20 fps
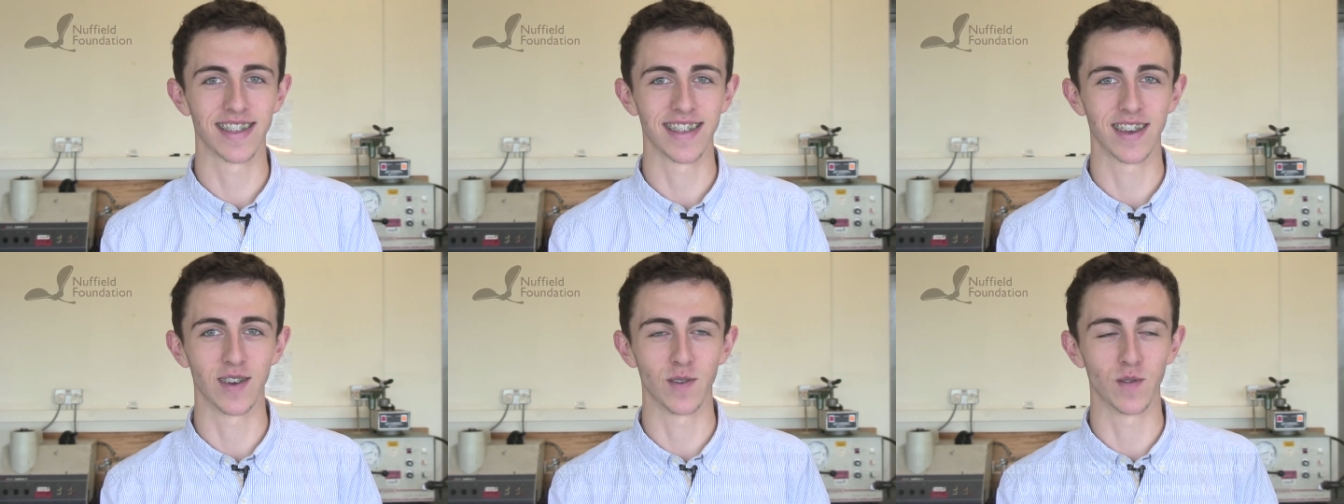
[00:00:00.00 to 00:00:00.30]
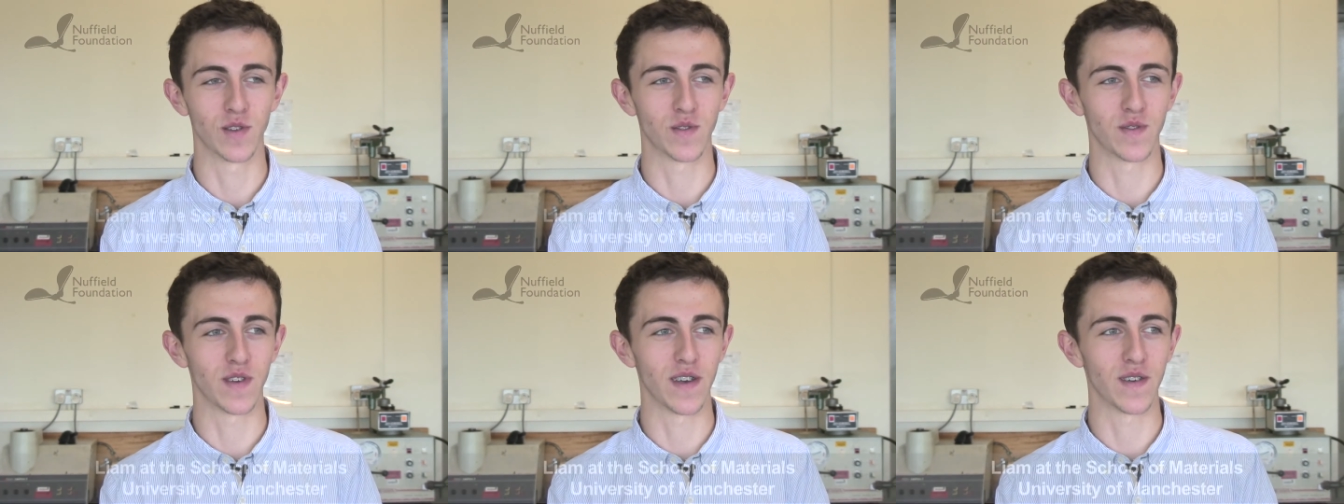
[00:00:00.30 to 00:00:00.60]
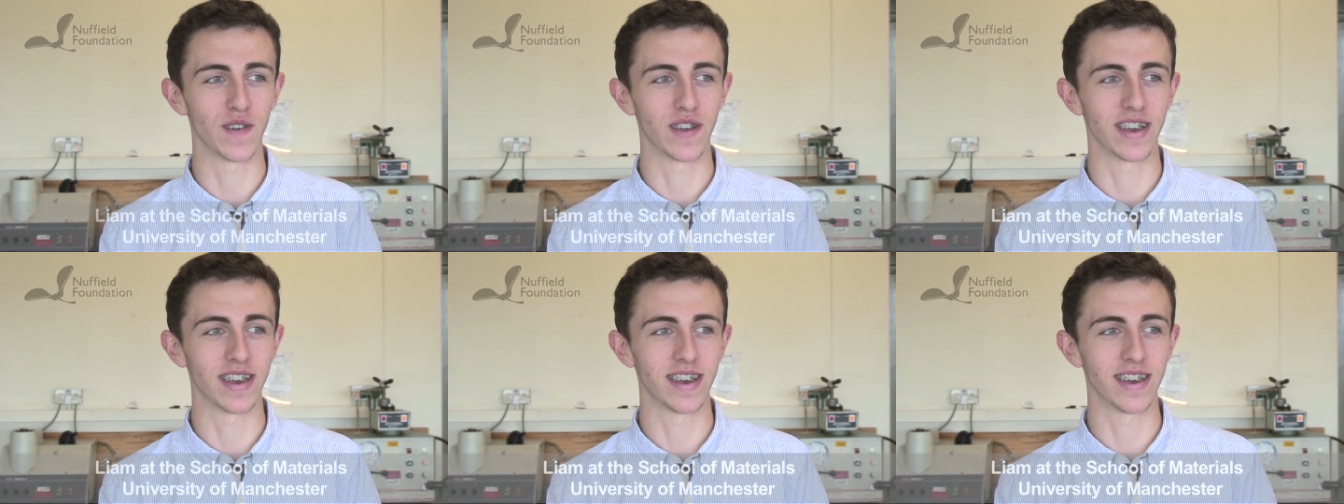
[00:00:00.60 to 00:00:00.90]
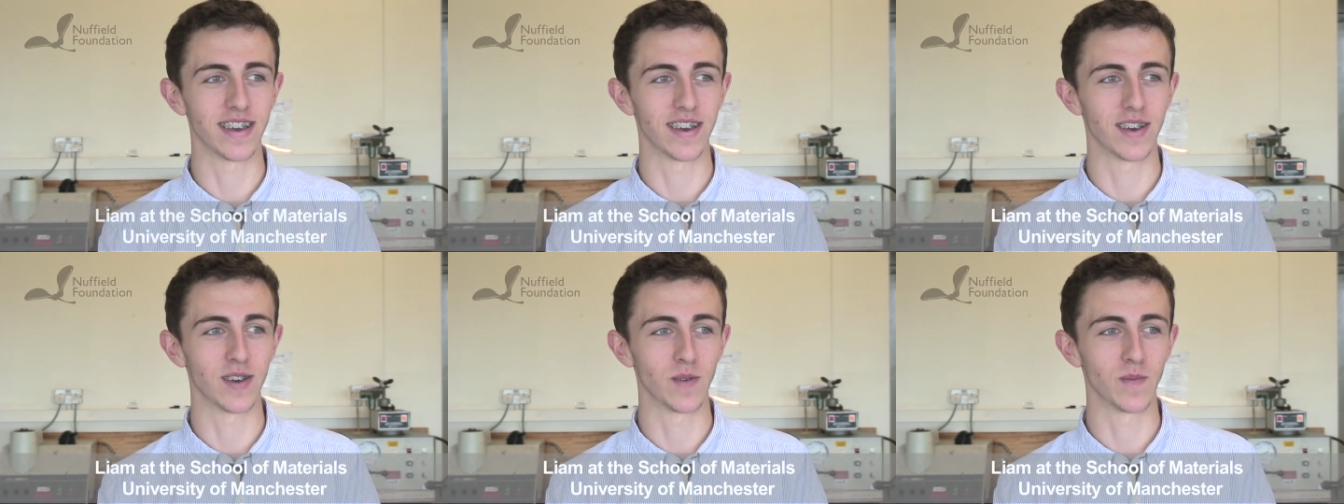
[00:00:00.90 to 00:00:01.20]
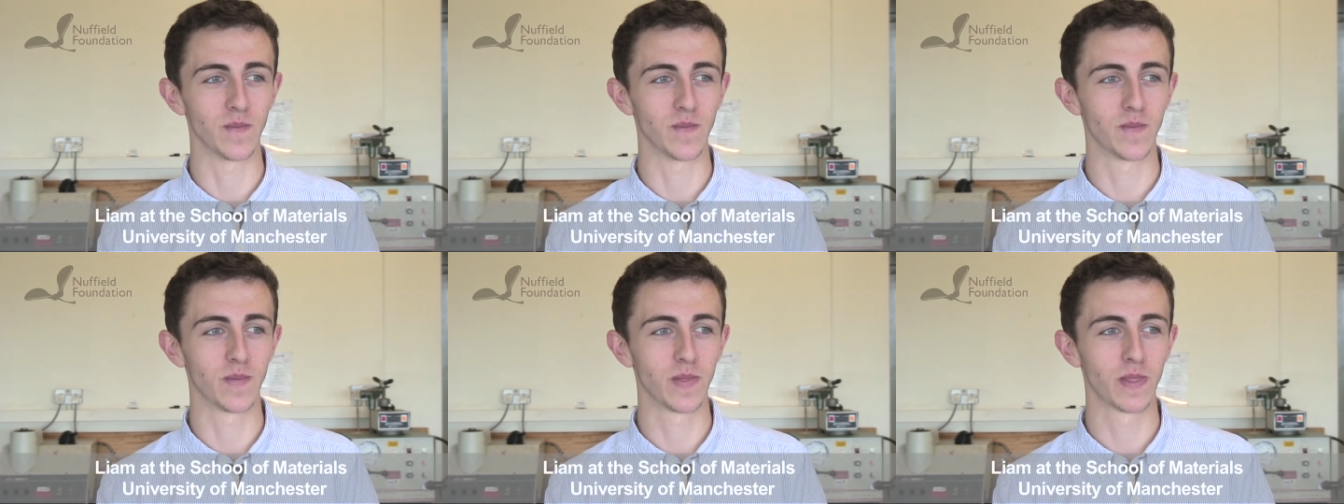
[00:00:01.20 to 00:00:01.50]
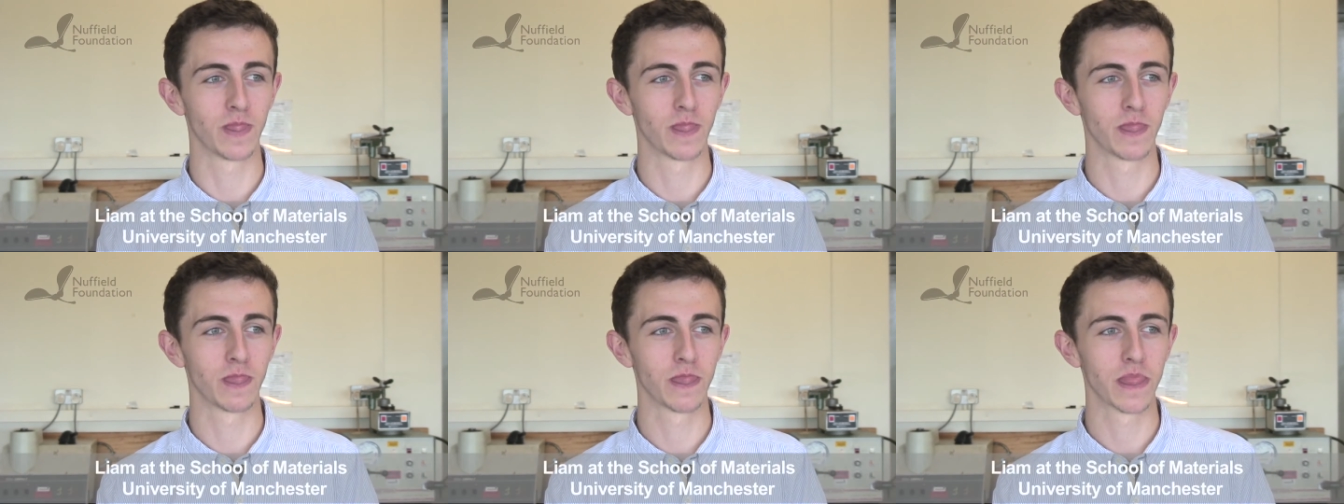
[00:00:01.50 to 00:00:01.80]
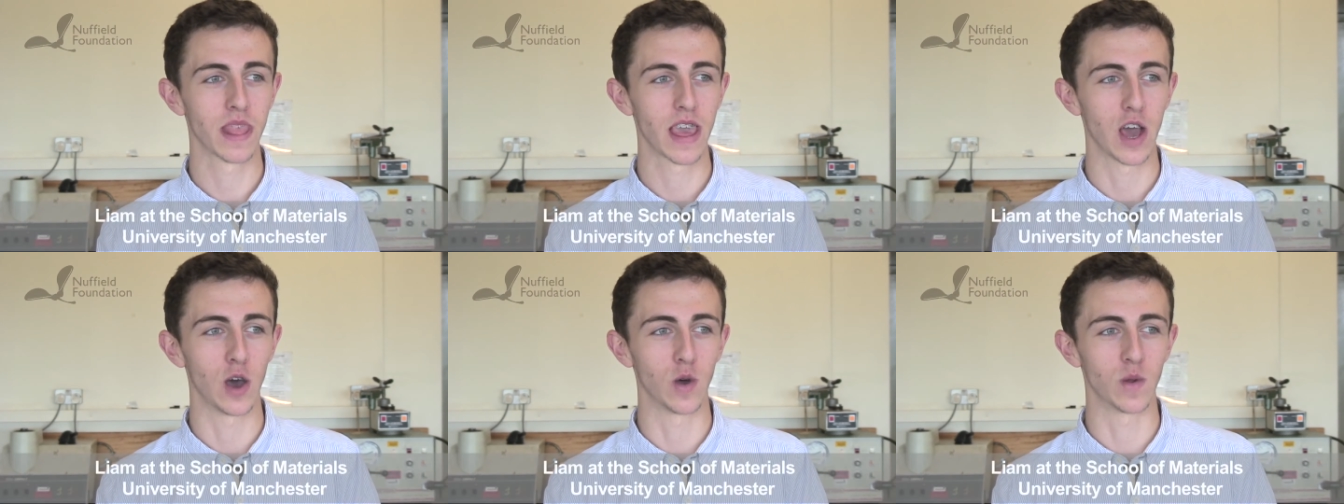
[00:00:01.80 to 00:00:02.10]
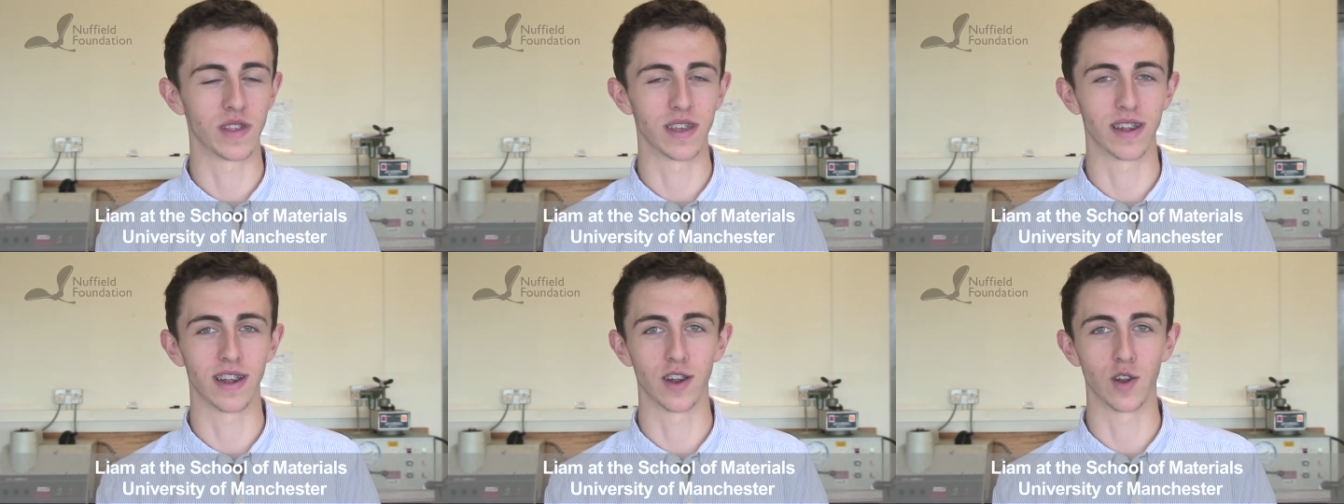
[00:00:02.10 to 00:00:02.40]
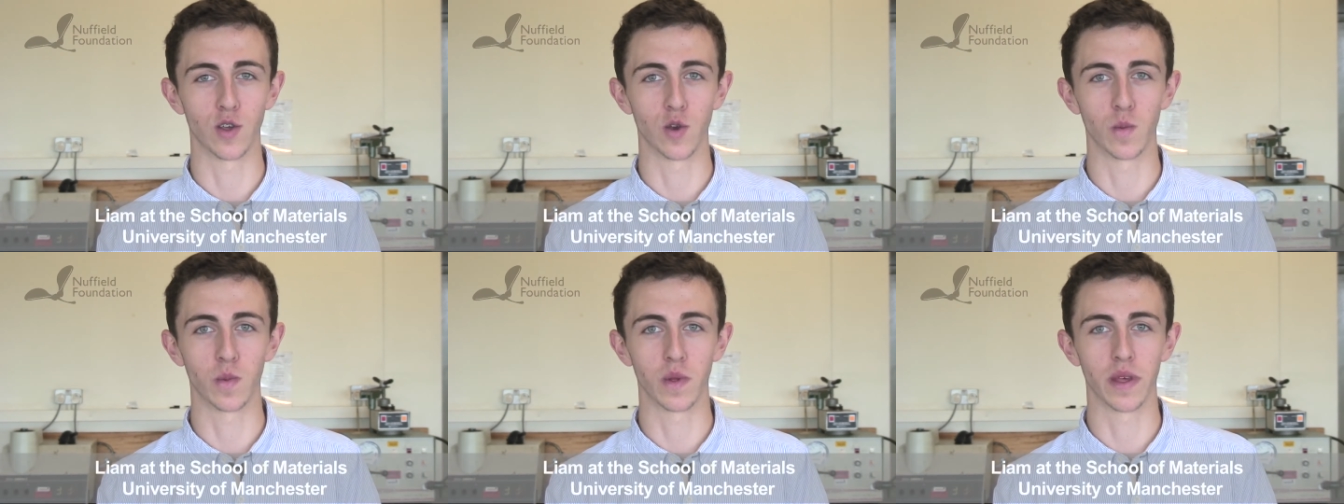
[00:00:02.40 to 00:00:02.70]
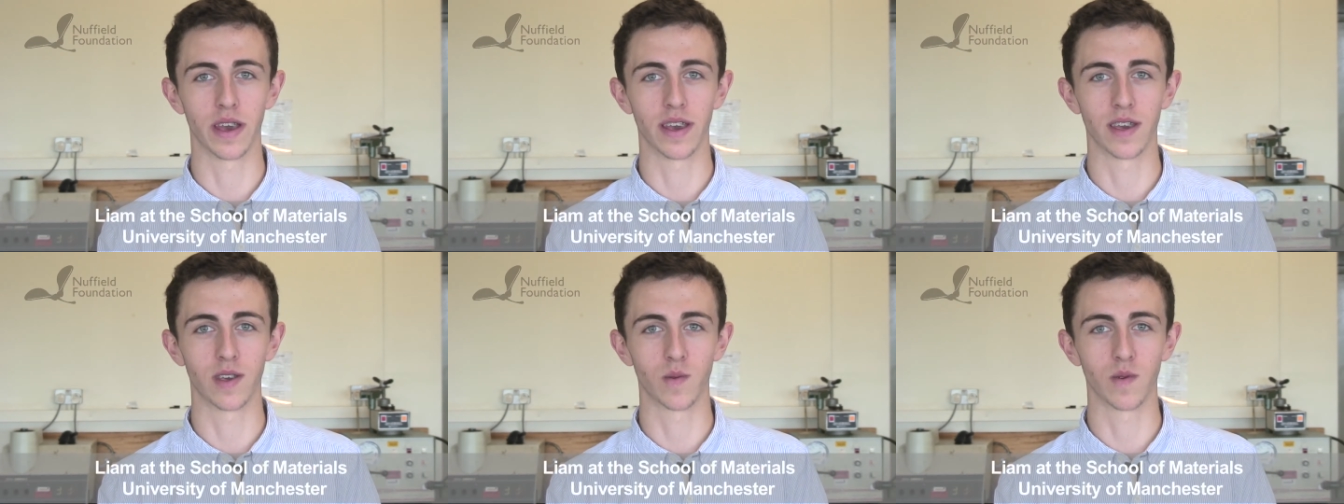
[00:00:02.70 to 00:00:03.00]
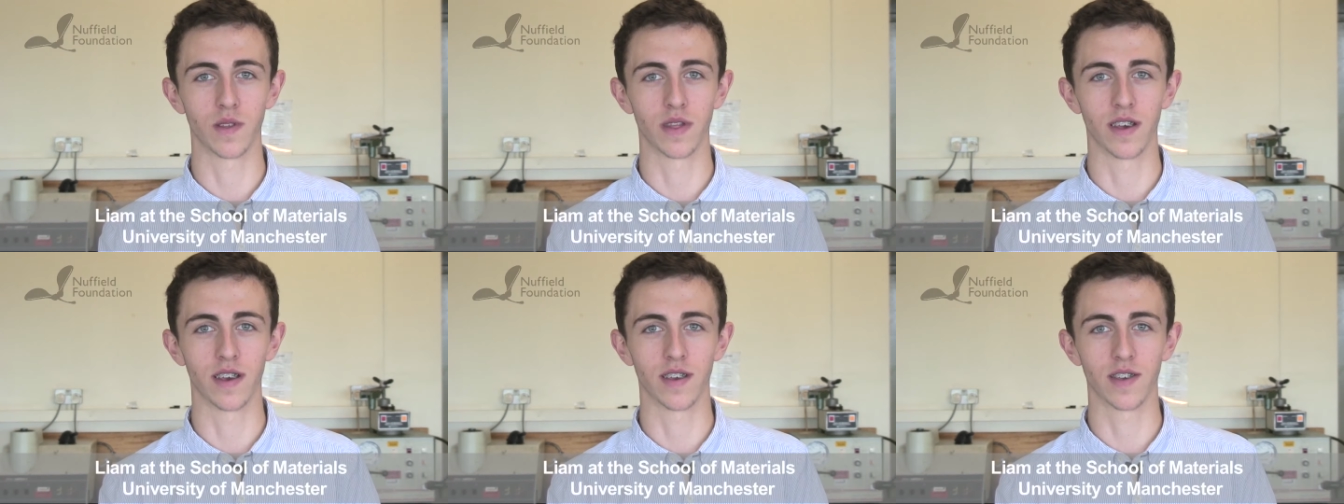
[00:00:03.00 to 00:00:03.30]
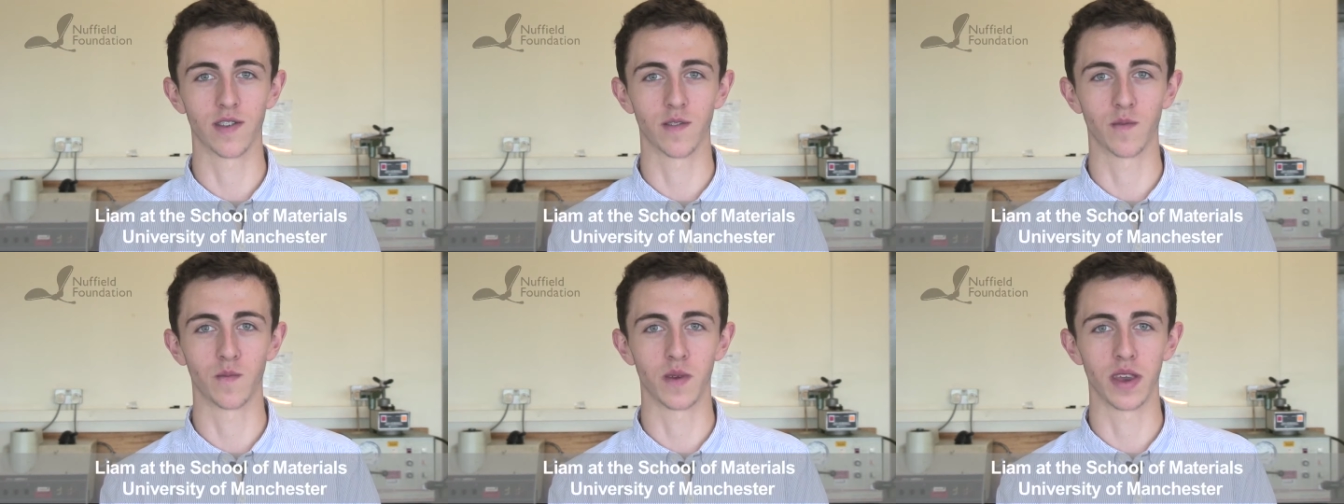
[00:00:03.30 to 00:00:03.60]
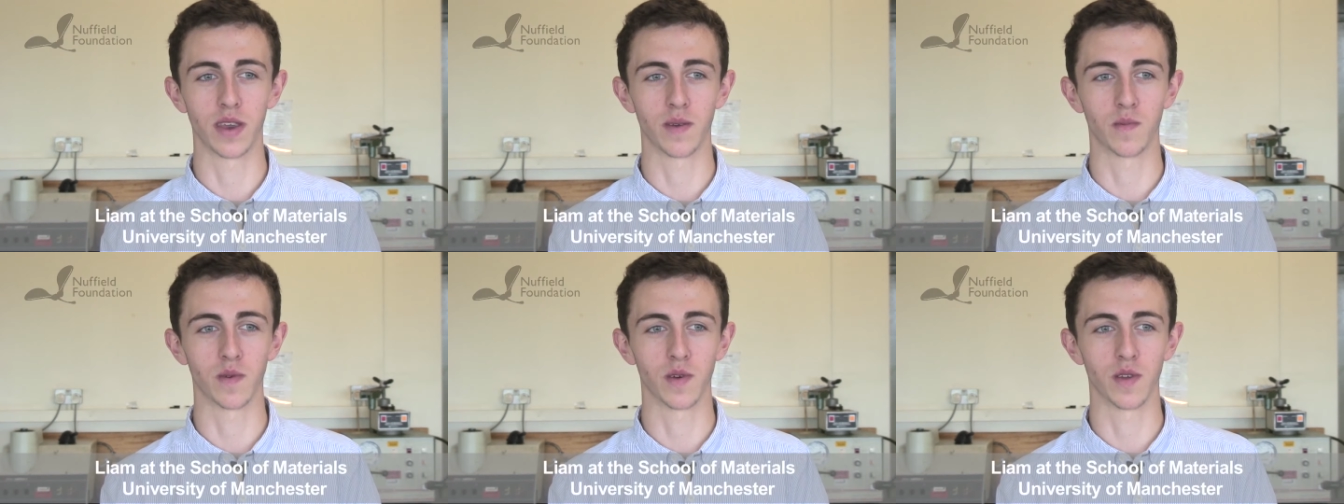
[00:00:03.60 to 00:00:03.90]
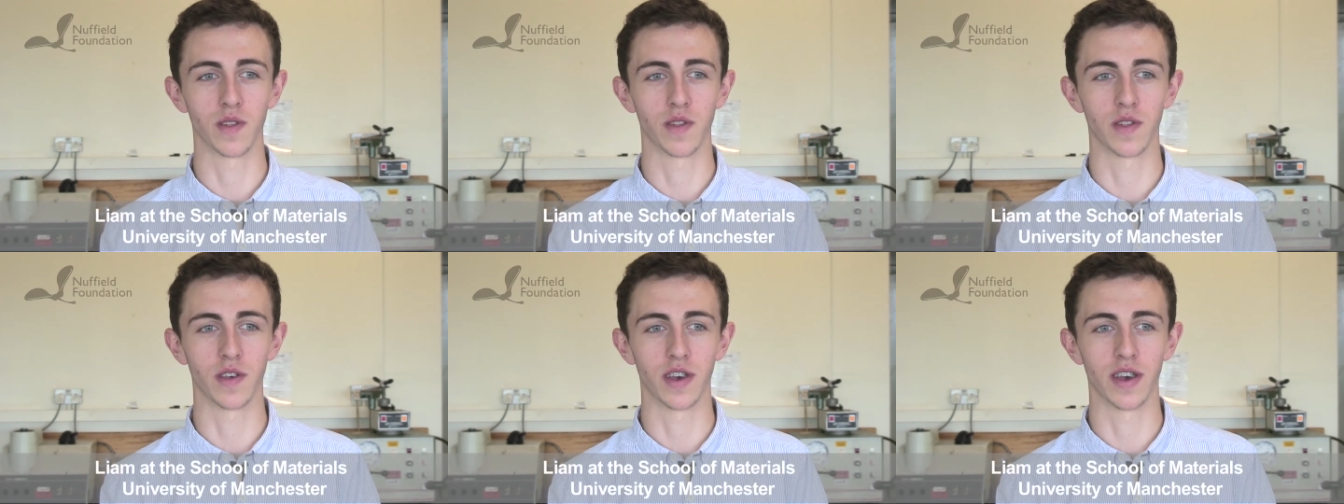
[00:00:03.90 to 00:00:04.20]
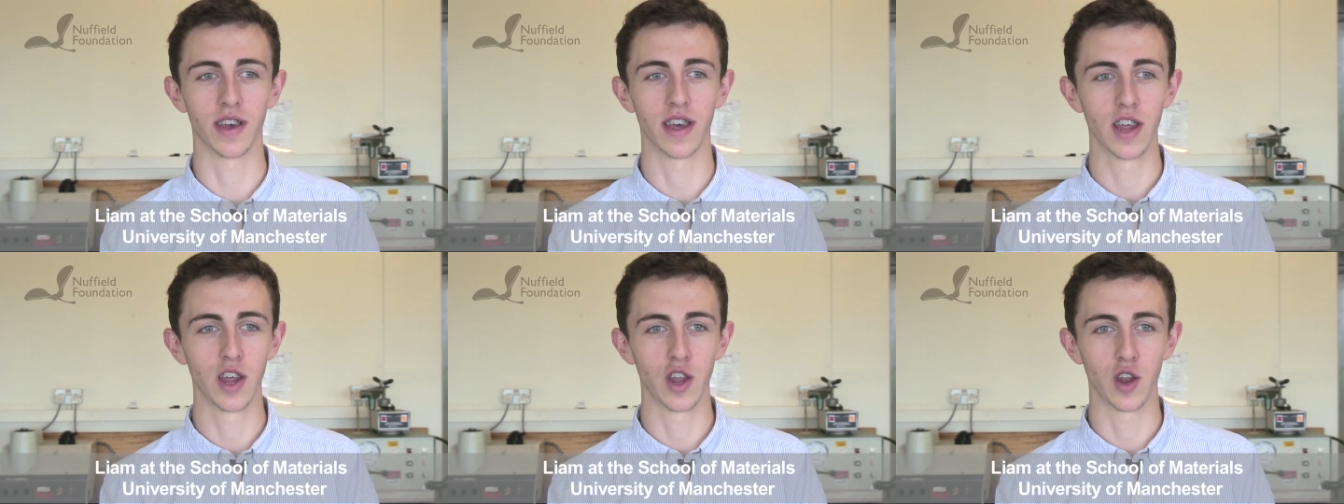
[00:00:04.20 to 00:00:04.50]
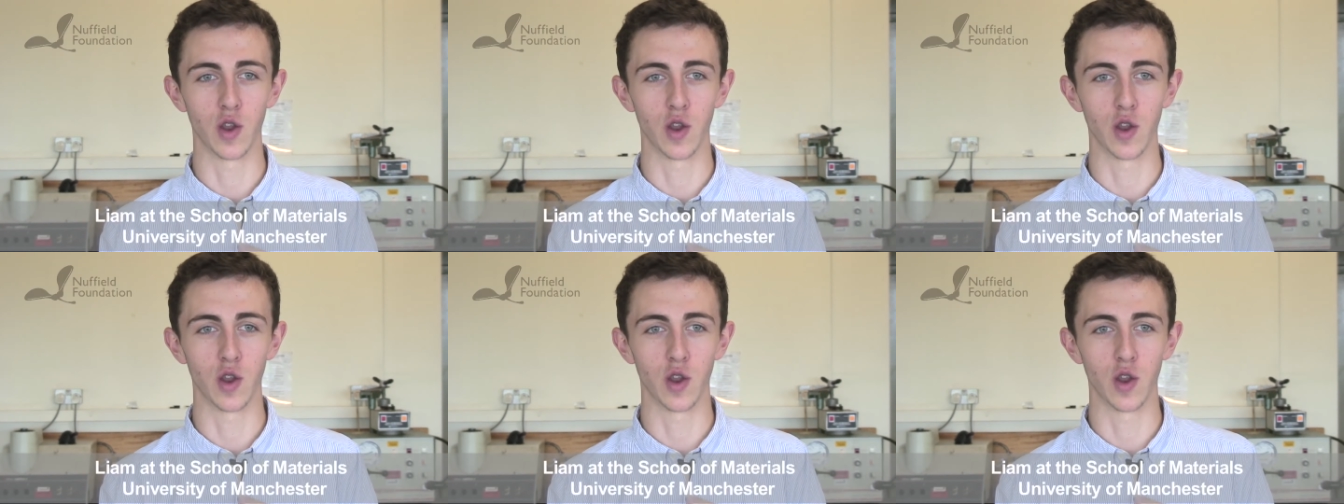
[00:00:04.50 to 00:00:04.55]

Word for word: It was very um, I was in a new place with lots of people that